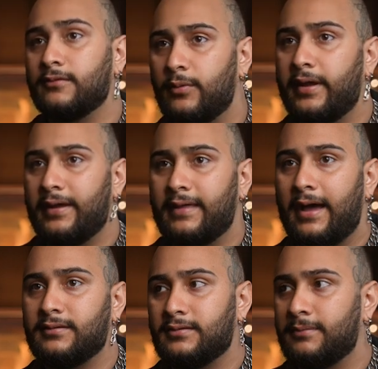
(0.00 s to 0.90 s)
the way
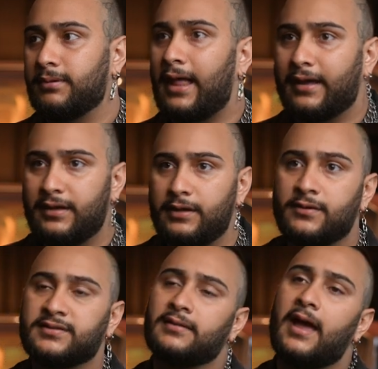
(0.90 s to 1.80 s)
that the black
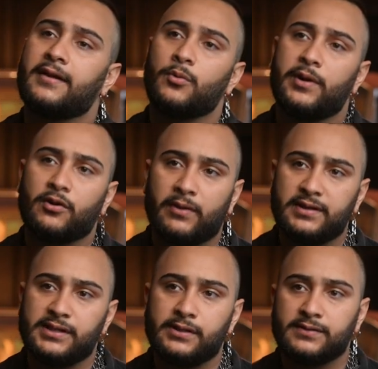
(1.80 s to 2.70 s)
heals, I like the way
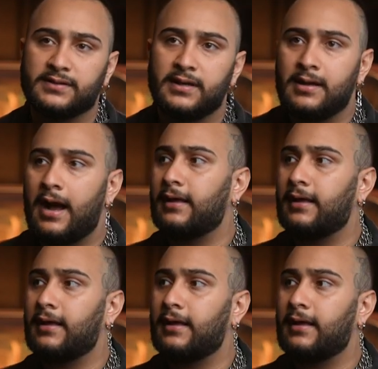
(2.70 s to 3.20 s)
grays heals. I,